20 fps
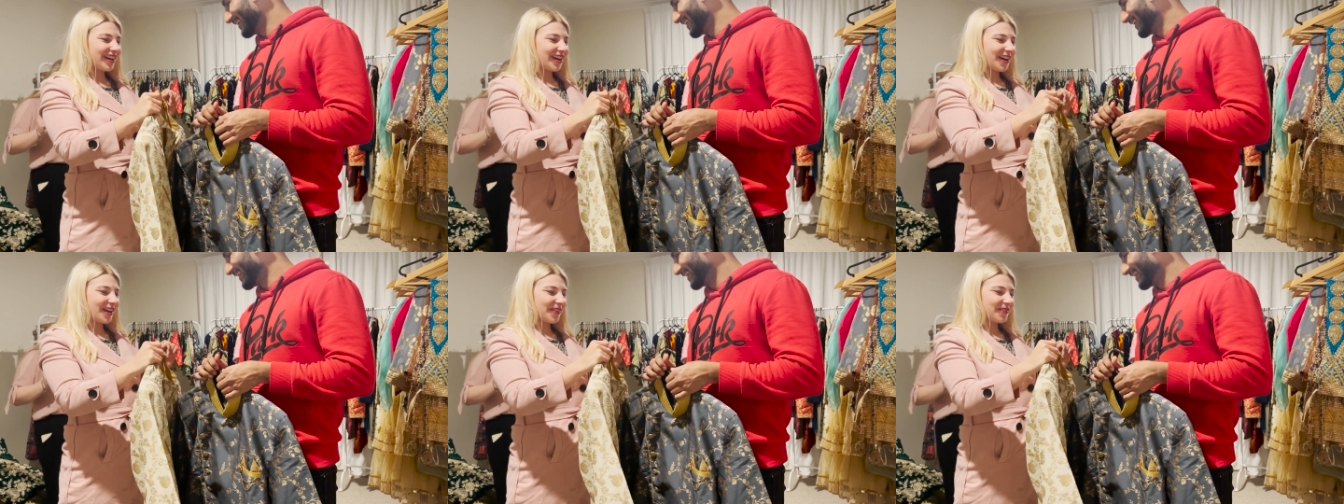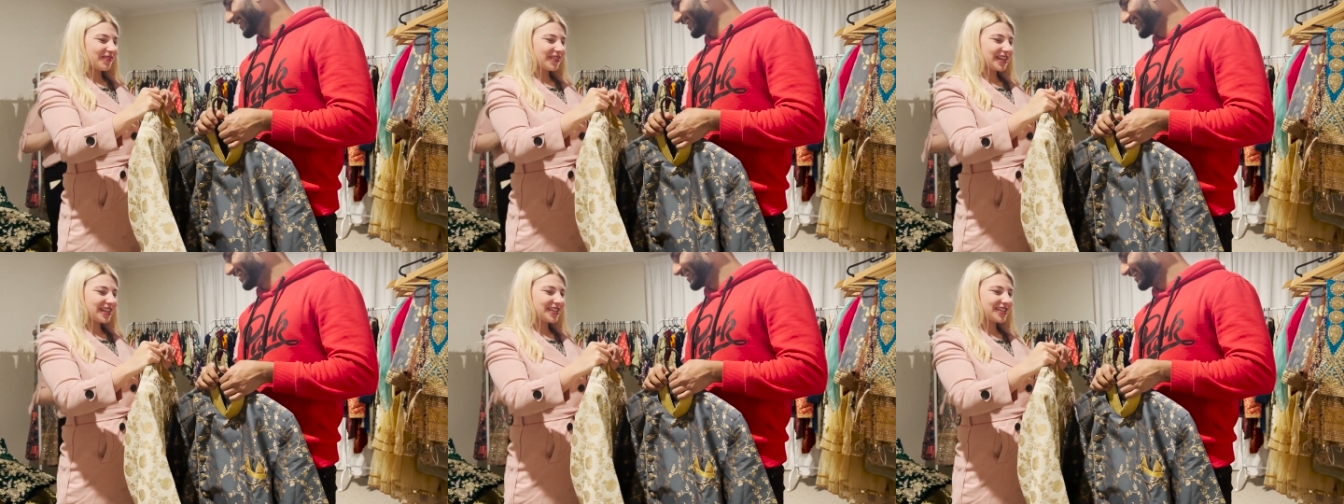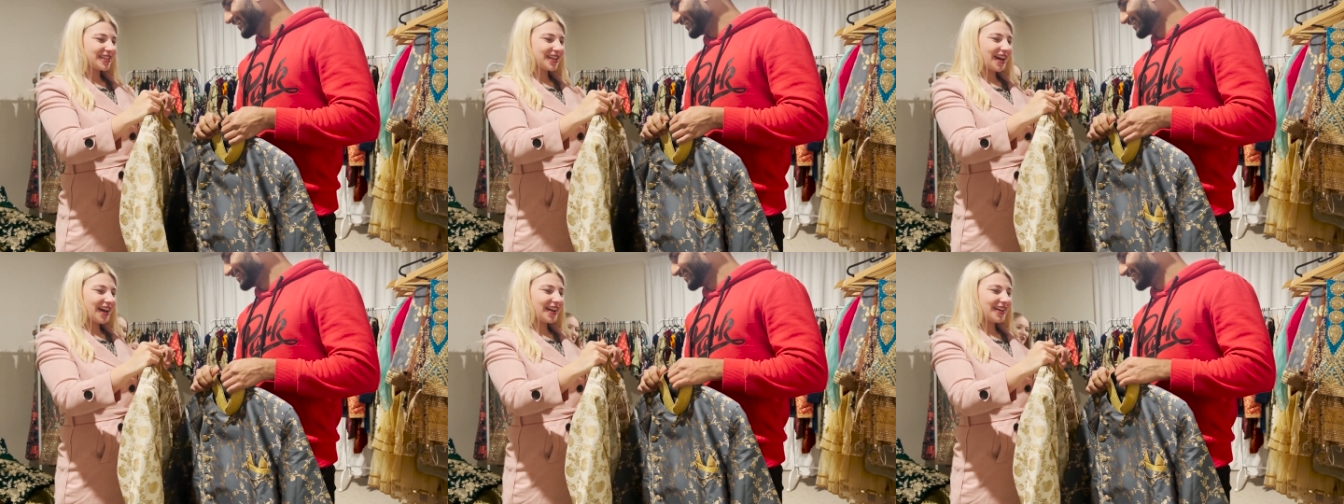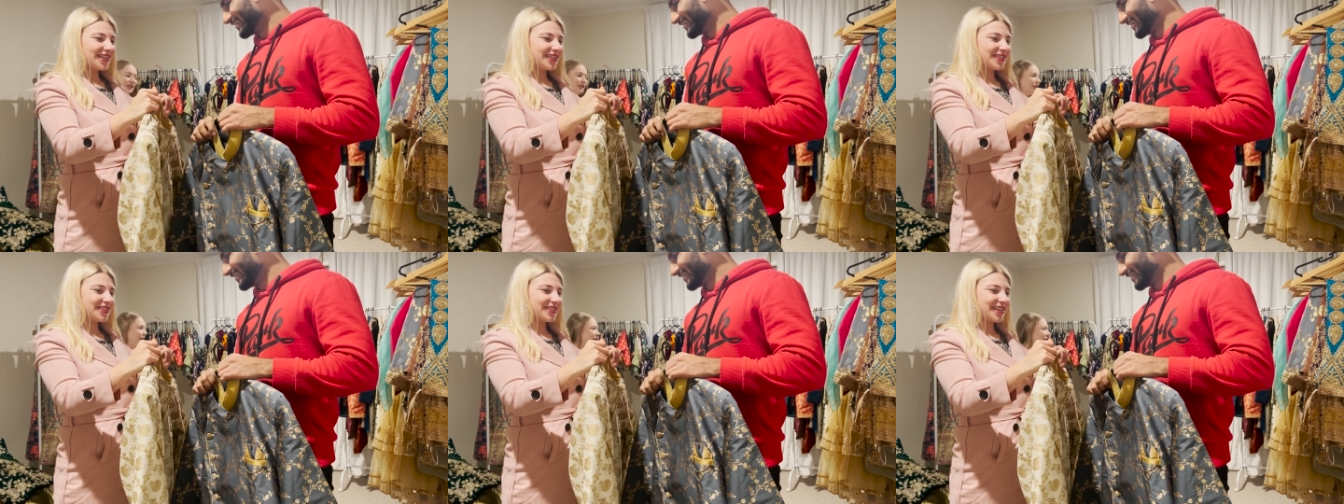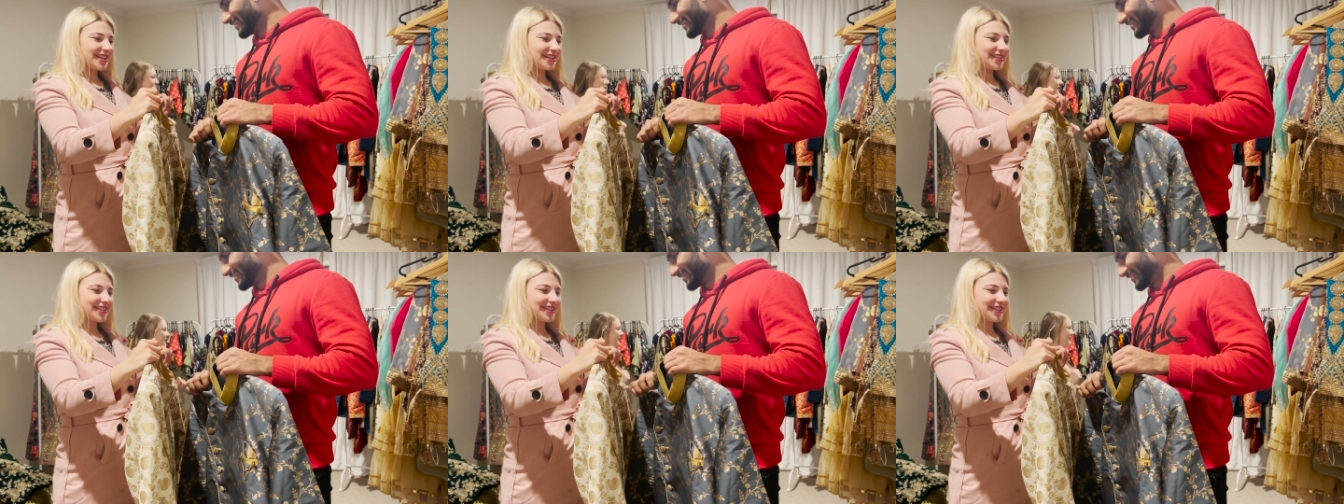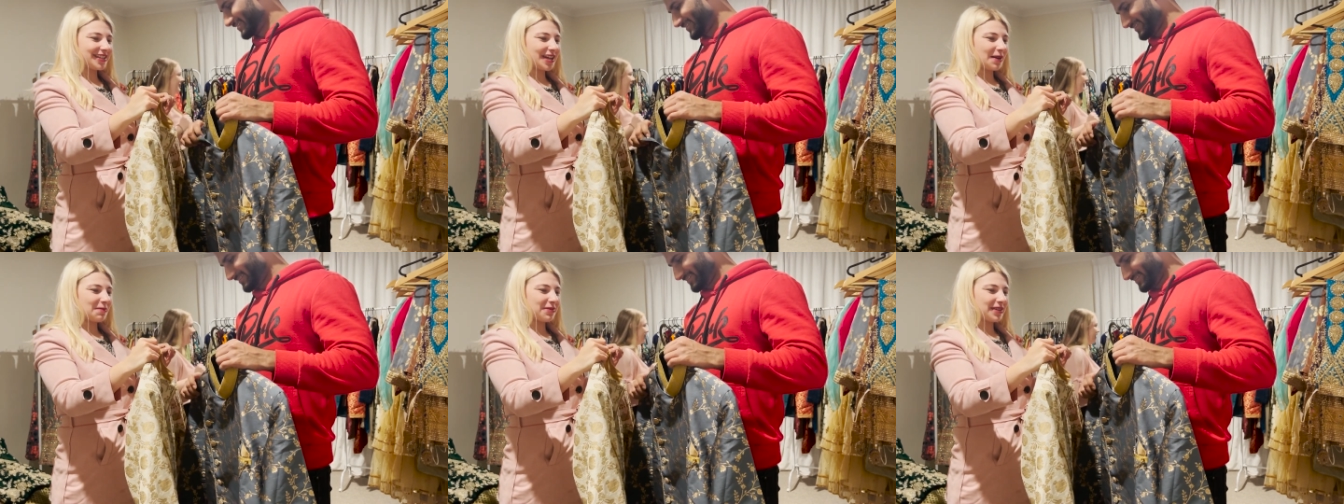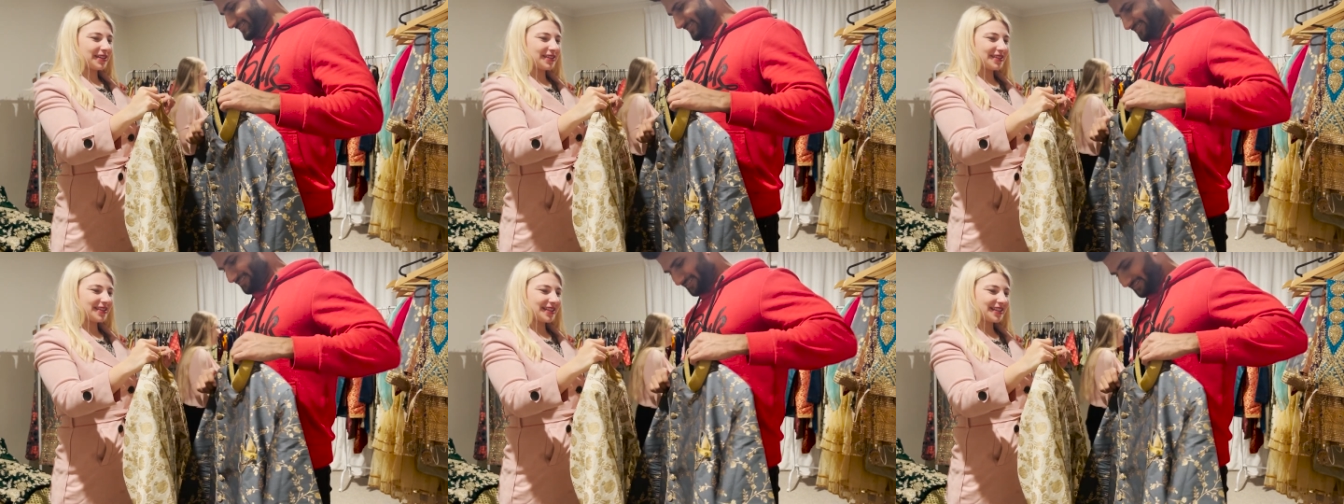um, Kishan do Desi
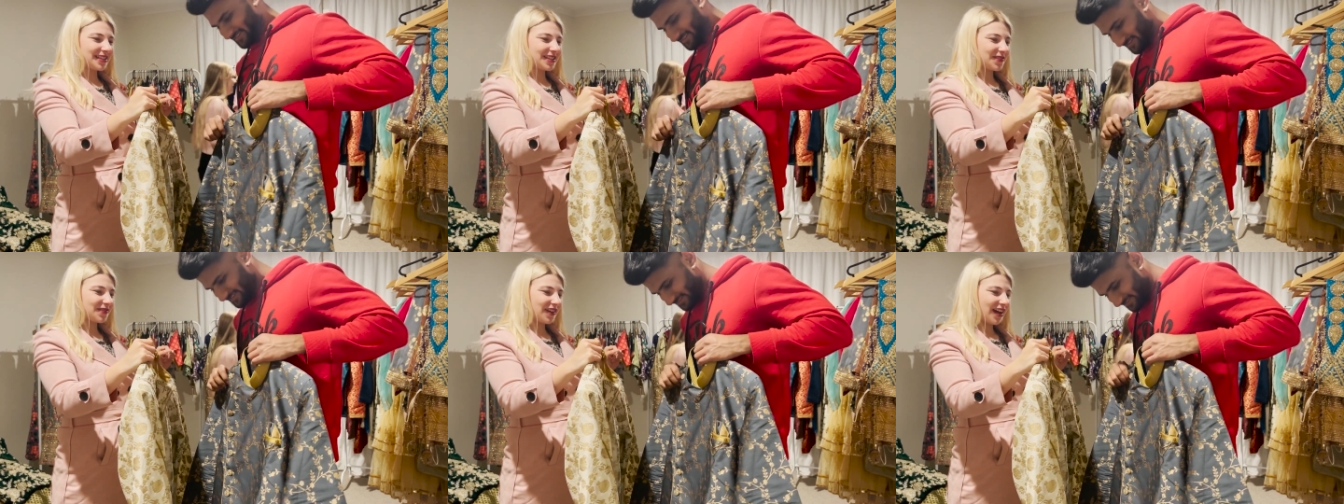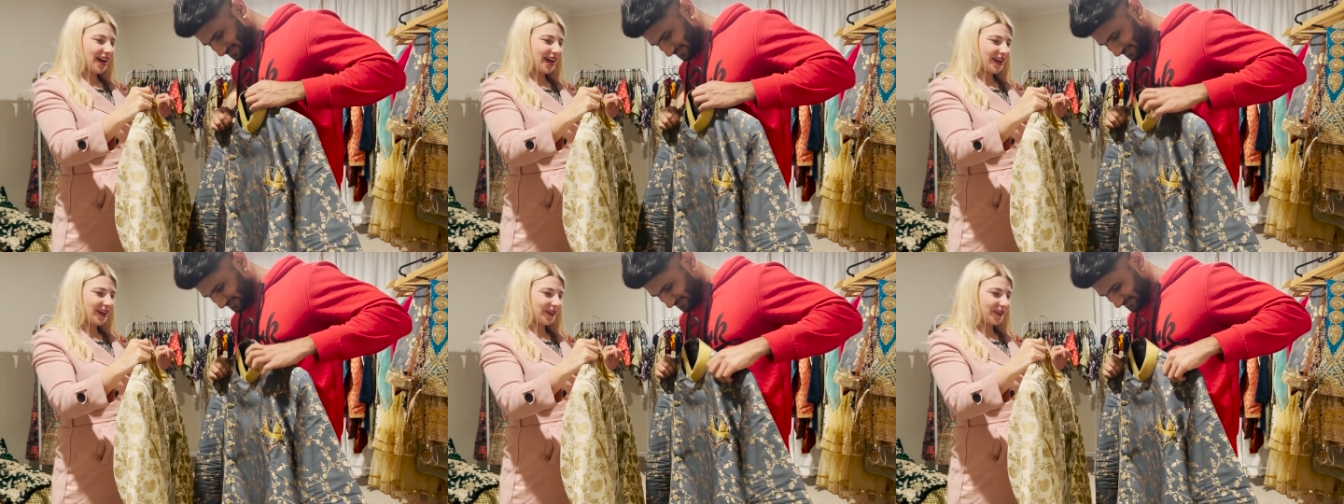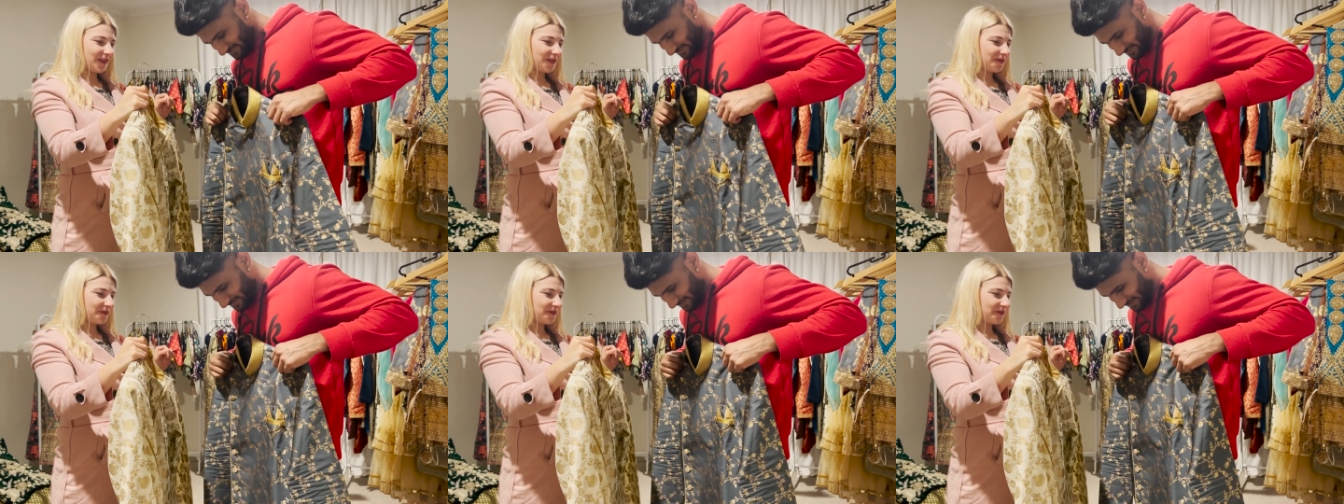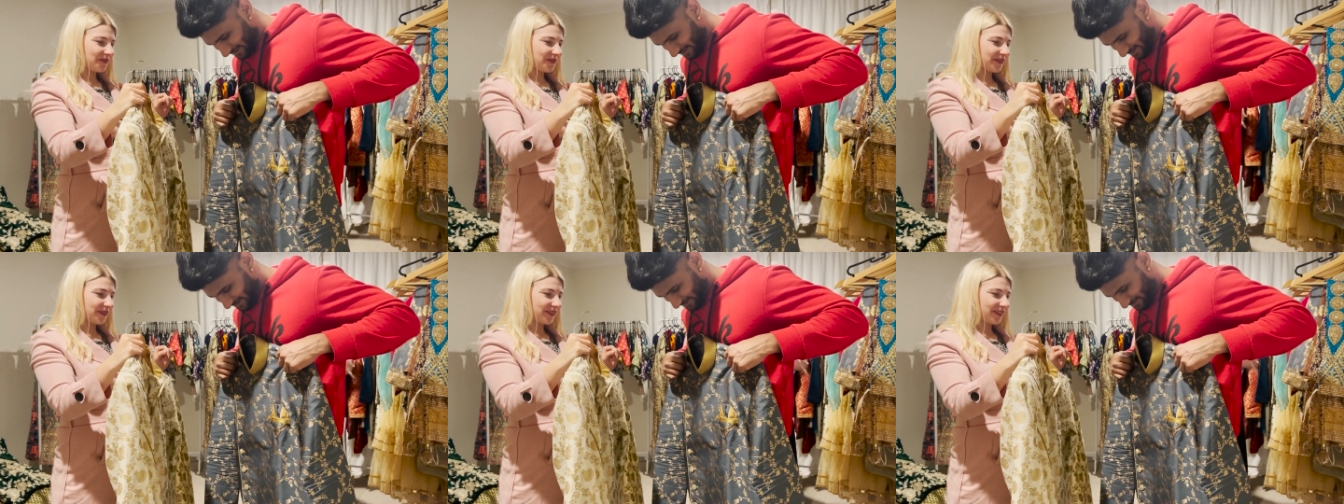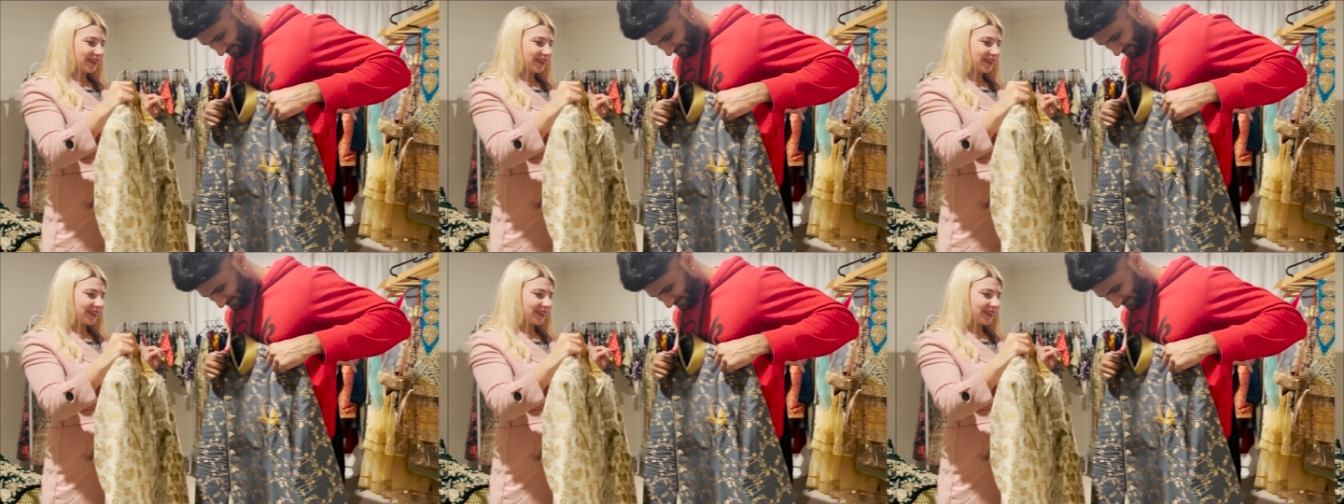shopping, so this is fun. Yeah.